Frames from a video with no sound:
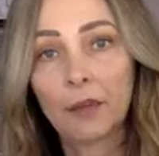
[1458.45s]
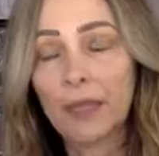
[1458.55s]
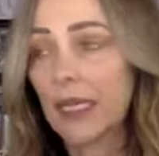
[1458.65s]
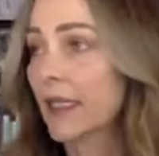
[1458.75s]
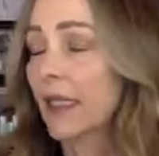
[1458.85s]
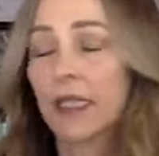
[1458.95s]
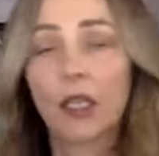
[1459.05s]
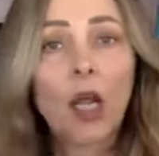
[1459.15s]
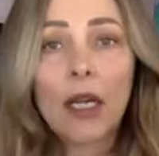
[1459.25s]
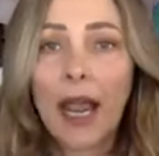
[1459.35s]
because they're
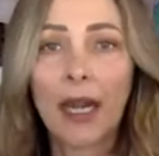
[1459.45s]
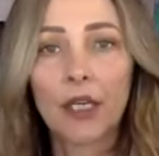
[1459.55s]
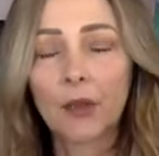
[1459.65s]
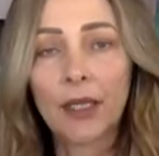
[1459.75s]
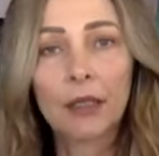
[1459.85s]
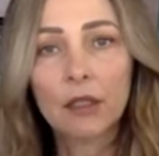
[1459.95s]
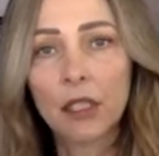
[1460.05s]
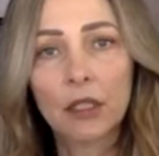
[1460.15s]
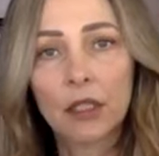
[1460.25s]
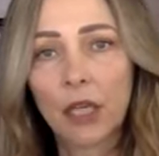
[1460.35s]
not accurate
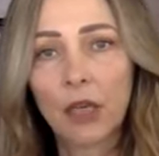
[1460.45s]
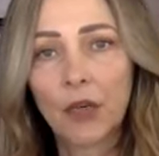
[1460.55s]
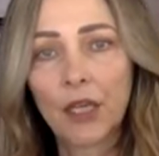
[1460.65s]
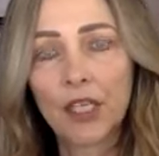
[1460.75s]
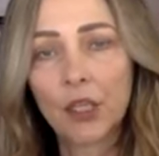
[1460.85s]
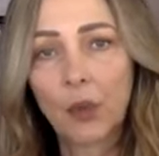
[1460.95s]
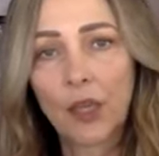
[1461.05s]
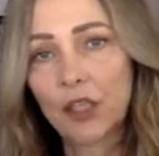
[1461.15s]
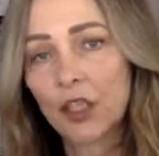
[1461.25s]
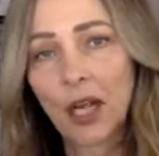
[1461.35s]
according to what
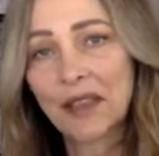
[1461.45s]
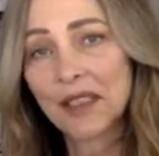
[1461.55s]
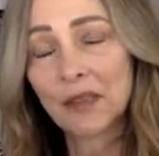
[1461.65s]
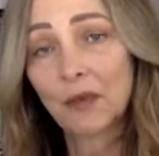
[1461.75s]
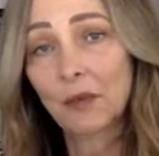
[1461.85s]
your child's